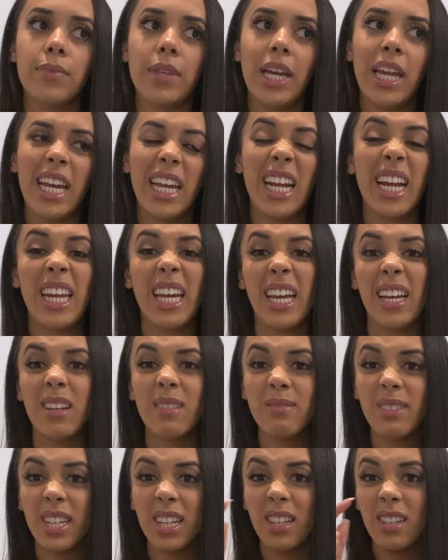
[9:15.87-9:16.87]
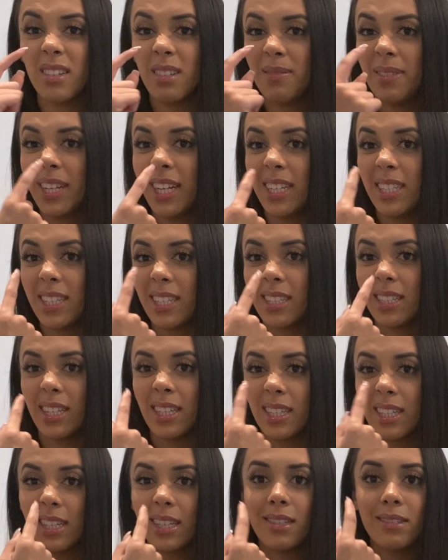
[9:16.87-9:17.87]
And I kind of helped it a little bit. I took
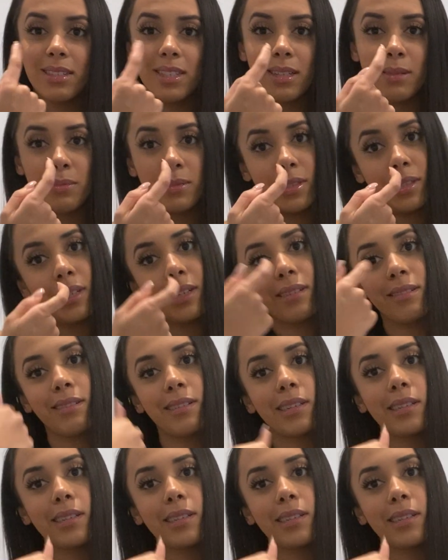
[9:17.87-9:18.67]
like Q-tips and like,